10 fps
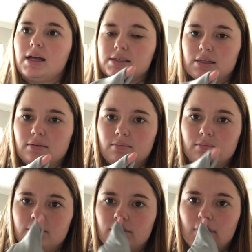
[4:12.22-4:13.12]
lesson,
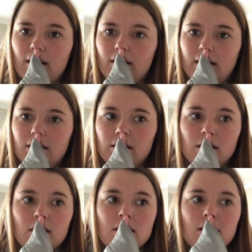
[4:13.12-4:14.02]
all right?
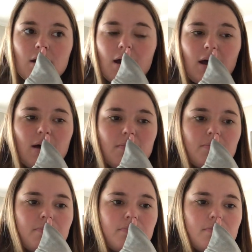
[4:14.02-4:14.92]

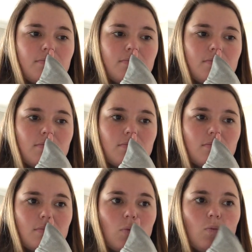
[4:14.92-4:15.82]
Um,
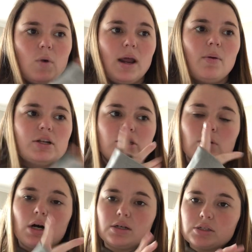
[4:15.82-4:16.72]
what I want you
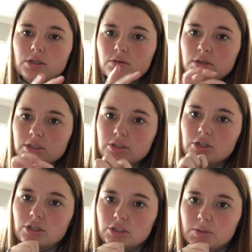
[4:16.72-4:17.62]
also to
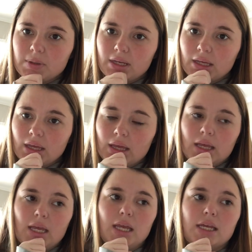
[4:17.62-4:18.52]
start doing
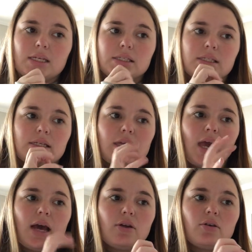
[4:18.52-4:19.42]
is
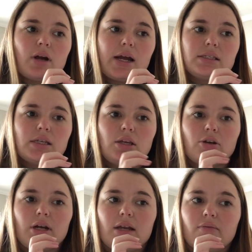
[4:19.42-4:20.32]
categorizing
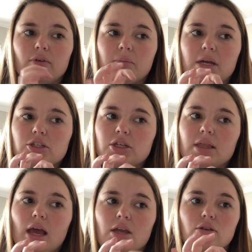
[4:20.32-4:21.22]
your information
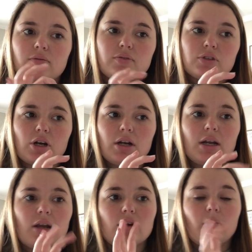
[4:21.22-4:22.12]
that you've started
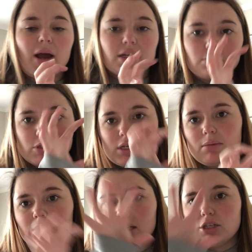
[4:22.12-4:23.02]
on your wax
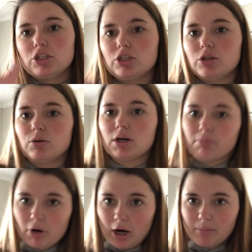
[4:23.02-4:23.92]
museum into
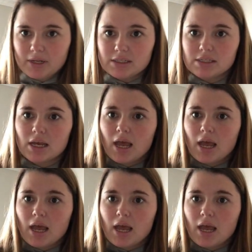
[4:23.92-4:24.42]
compartments